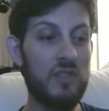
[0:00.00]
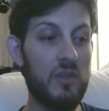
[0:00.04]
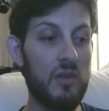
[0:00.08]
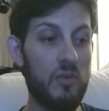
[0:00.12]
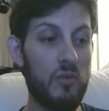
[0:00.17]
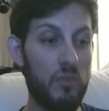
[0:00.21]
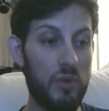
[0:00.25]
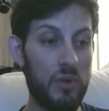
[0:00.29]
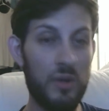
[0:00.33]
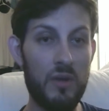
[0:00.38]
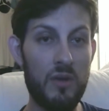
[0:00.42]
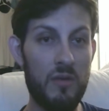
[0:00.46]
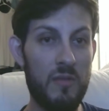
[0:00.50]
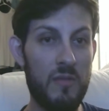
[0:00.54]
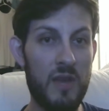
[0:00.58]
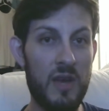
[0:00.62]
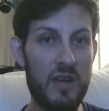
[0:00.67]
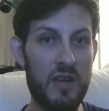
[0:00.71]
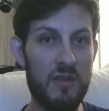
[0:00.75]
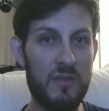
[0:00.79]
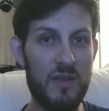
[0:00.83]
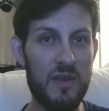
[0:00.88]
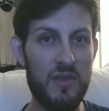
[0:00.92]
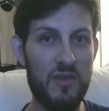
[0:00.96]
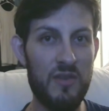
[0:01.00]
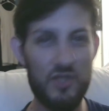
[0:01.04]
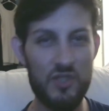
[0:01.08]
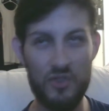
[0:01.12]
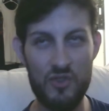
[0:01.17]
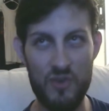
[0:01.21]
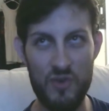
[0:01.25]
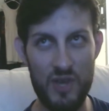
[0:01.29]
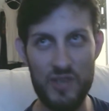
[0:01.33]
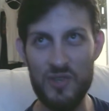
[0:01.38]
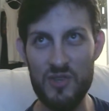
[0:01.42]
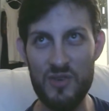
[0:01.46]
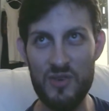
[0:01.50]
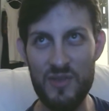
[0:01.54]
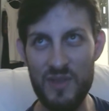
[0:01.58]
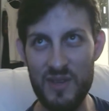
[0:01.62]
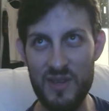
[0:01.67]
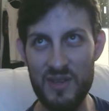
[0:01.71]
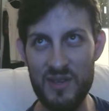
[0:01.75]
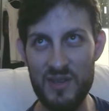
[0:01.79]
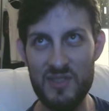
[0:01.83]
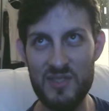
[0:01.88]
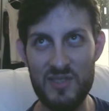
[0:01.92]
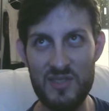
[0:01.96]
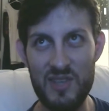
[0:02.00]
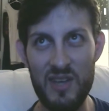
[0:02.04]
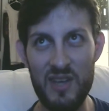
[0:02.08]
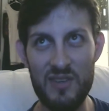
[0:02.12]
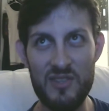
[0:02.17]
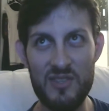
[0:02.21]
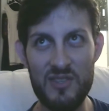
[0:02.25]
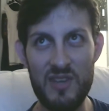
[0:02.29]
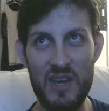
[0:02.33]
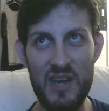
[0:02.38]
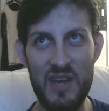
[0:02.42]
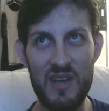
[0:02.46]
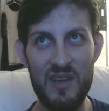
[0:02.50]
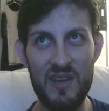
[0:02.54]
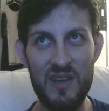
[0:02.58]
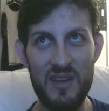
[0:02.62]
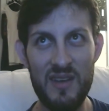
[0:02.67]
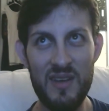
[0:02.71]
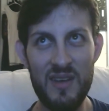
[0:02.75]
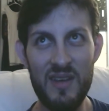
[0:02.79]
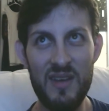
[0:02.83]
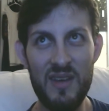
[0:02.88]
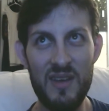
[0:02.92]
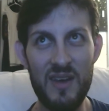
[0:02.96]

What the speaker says: honestly really reminded me of the Stranger Things soundtrack.